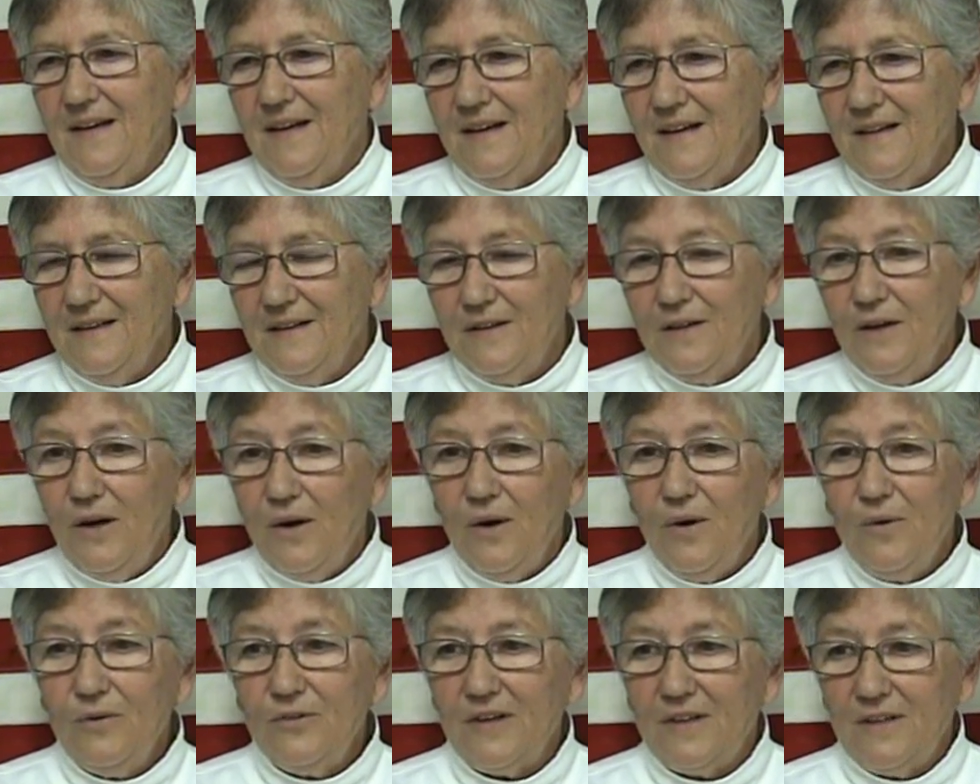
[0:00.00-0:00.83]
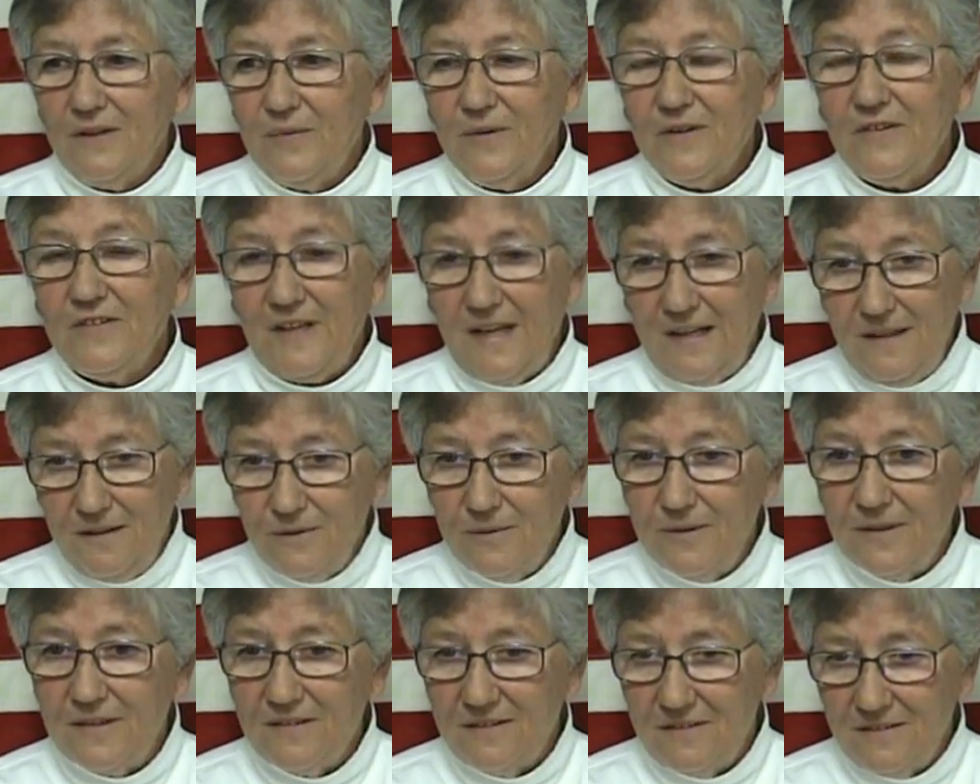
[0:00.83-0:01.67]
Uh, no, Ozark was St.
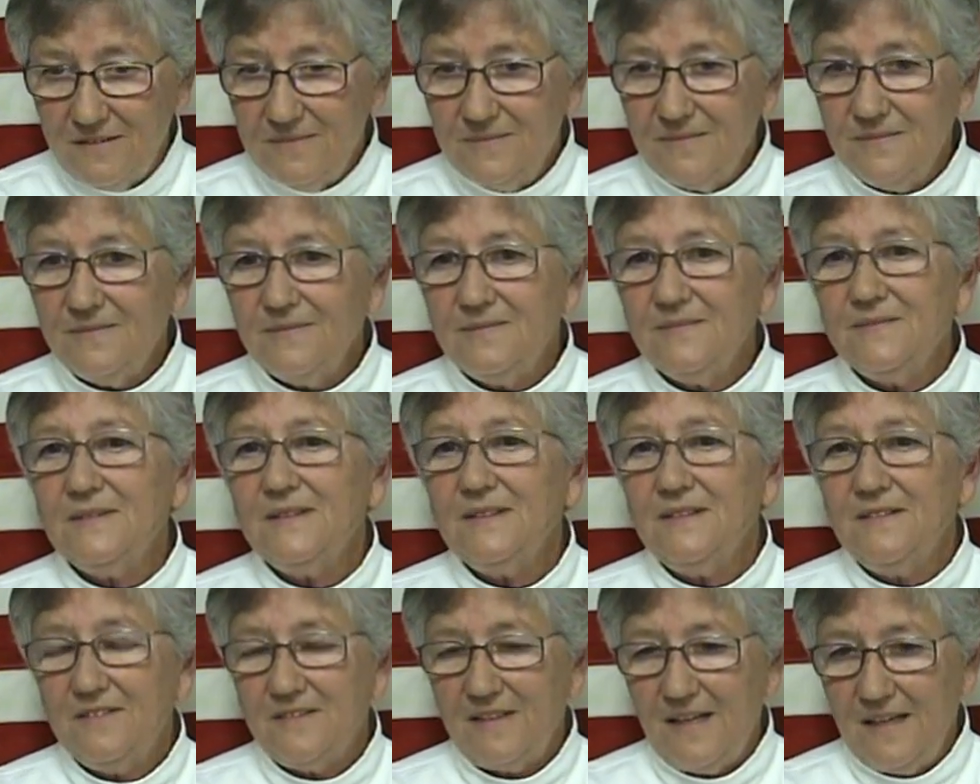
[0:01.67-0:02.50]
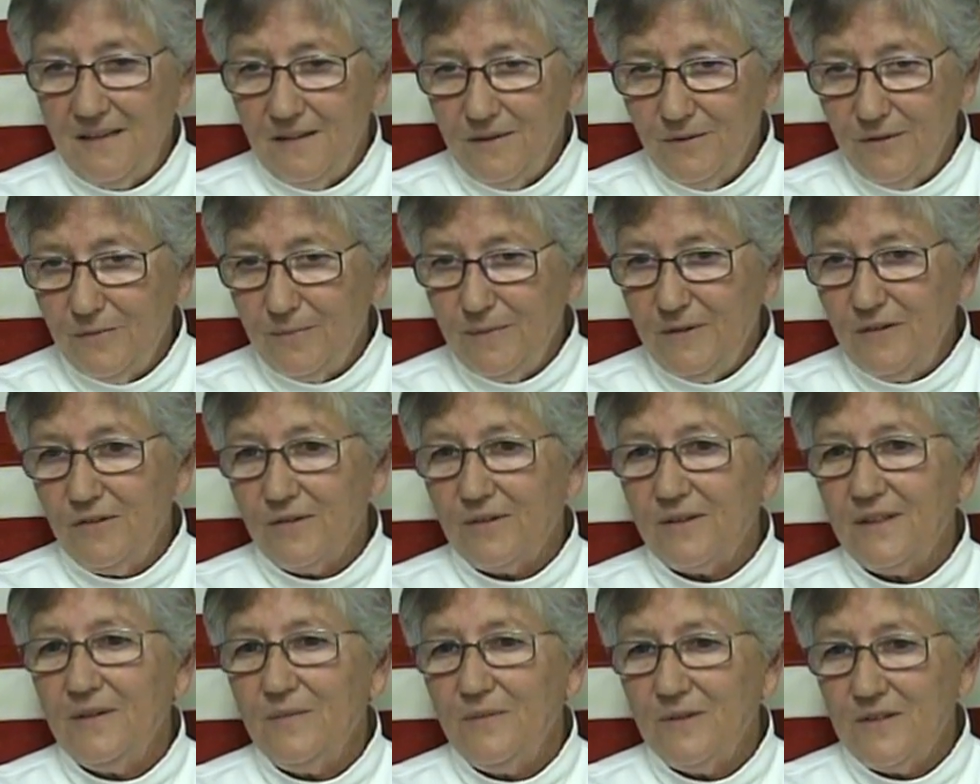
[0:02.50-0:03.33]
Louis. Oh, St. Louis. St. Louis,
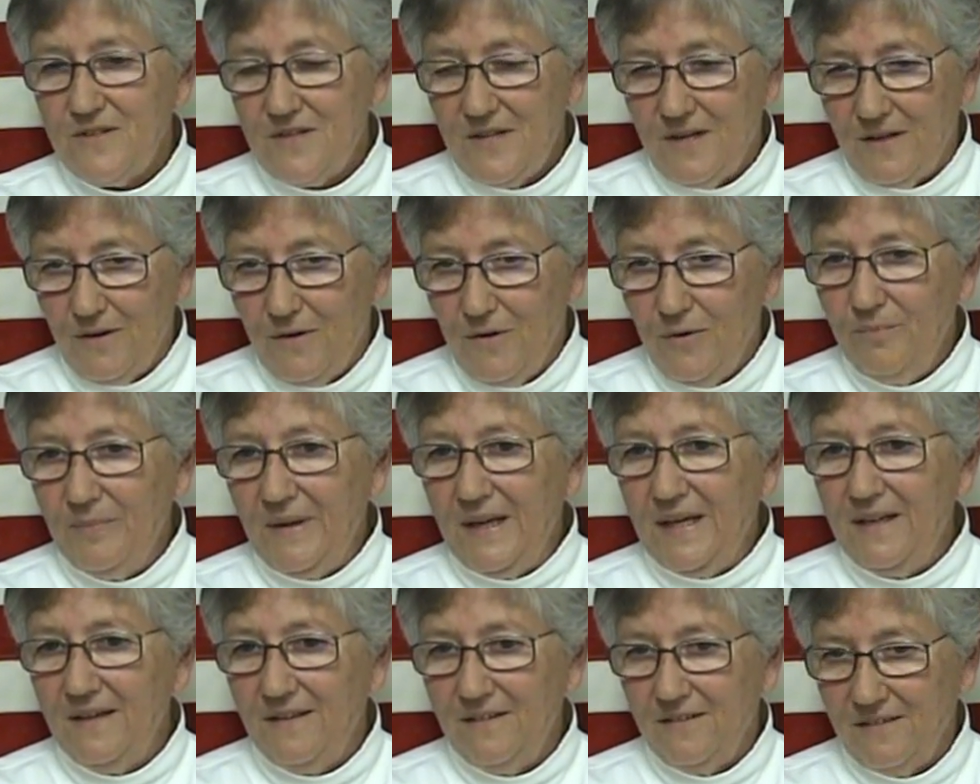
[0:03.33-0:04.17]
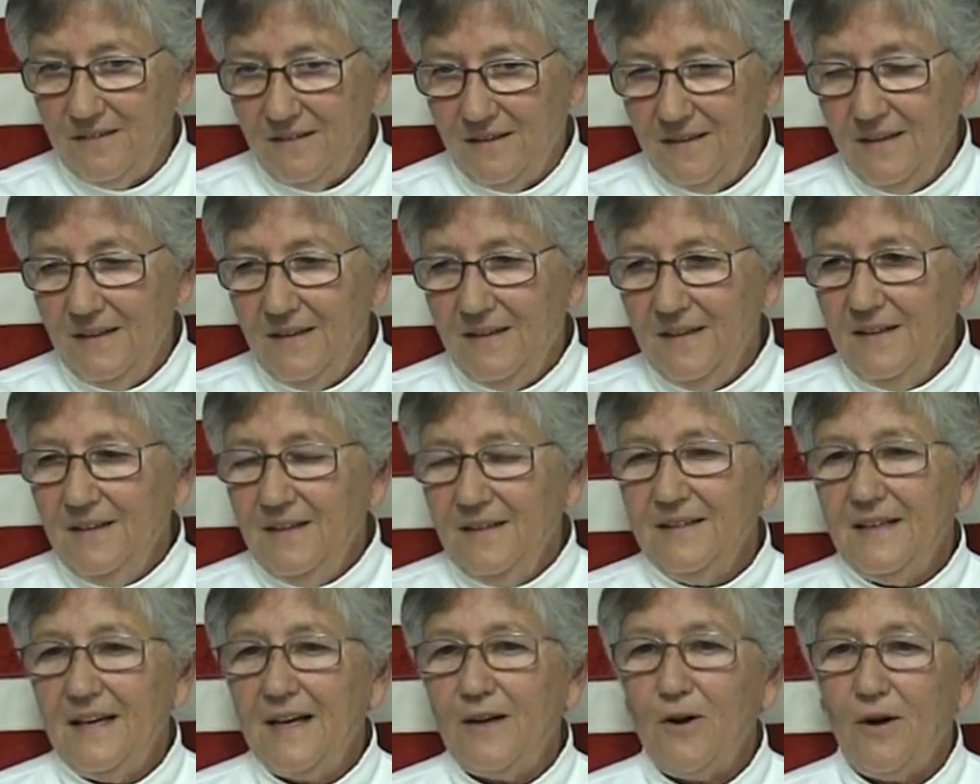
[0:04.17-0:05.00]
Missouri was their home oh, base. Right.
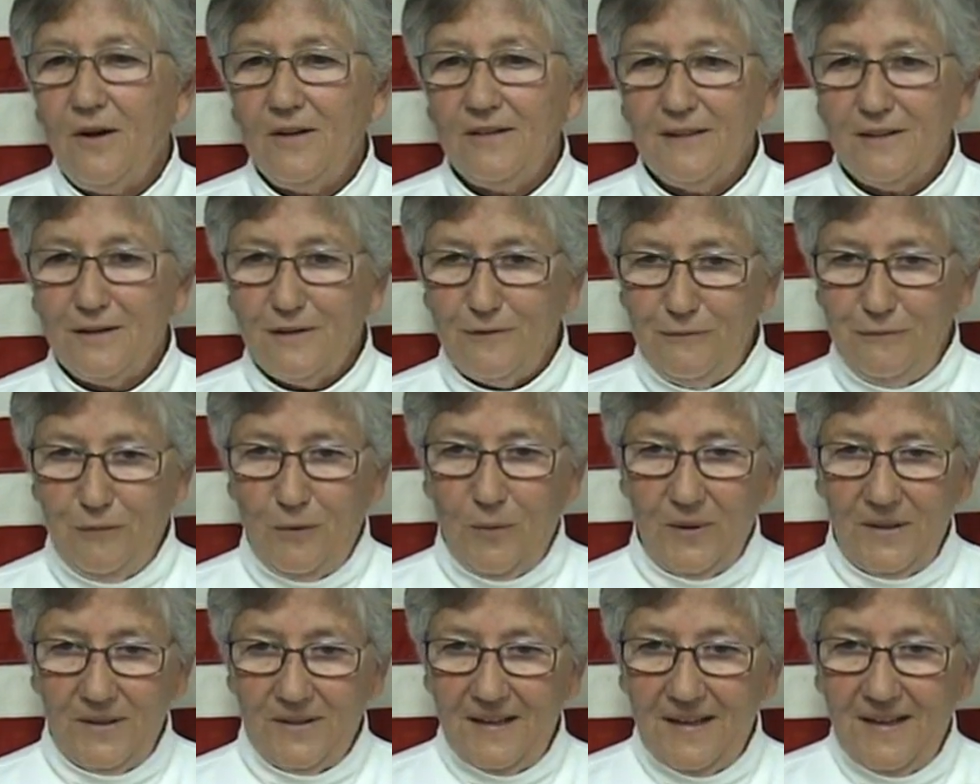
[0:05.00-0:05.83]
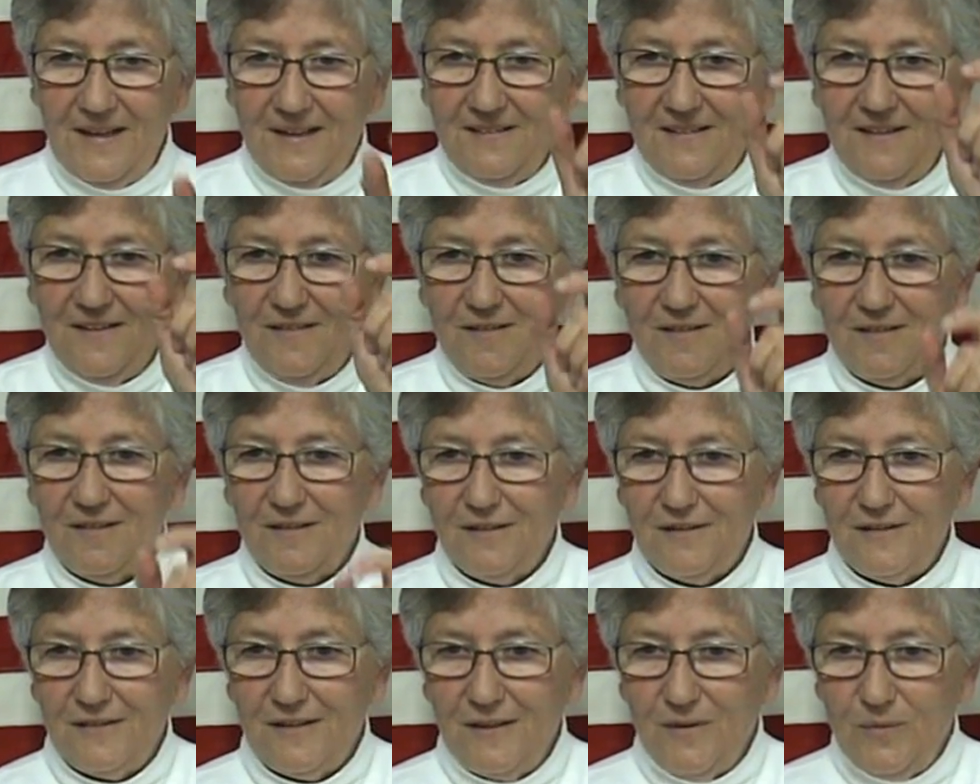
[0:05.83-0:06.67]
They called it the fort. They had these
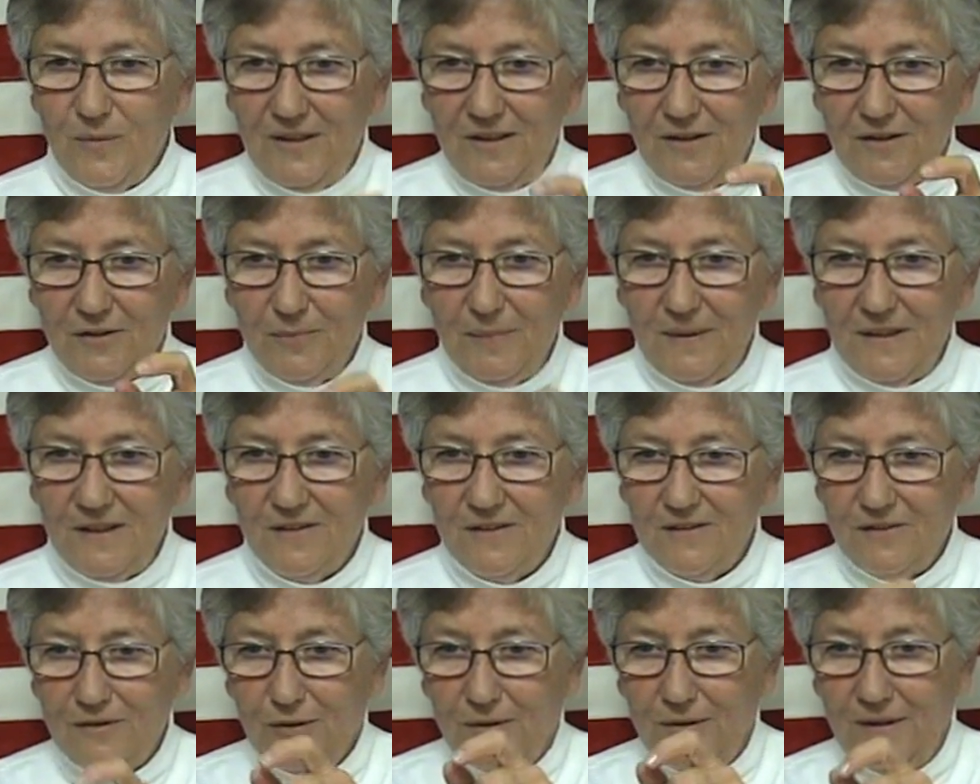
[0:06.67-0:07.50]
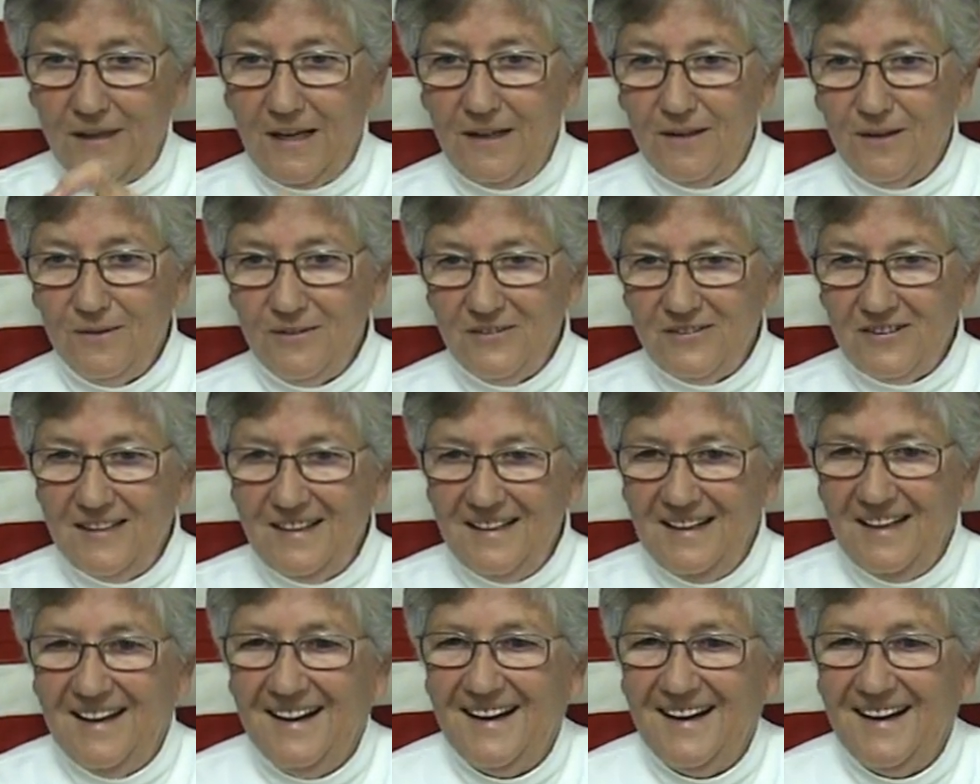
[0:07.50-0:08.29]
little slit windows because tornadoes.